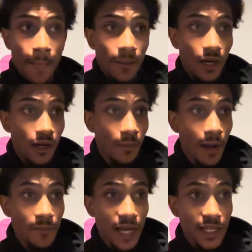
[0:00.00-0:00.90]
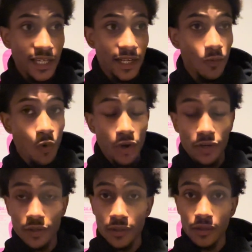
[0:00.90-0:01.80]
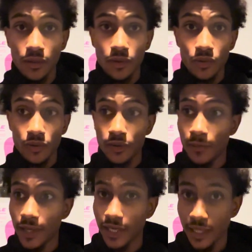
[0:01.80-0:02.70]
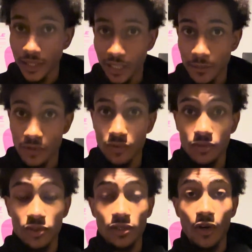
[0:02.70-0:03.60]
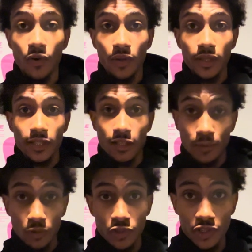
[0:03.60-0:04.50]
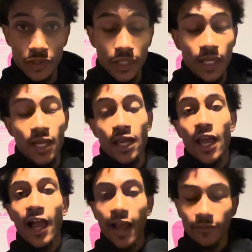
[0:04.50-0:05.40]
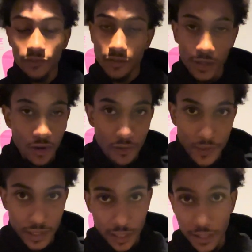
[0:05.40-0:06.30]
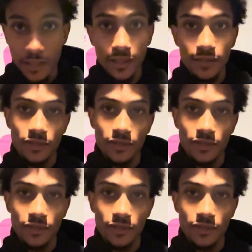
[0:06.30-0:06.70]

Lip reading: I'm not getting water or I'm not getting chemicals on the upholstery after I already cleaned it.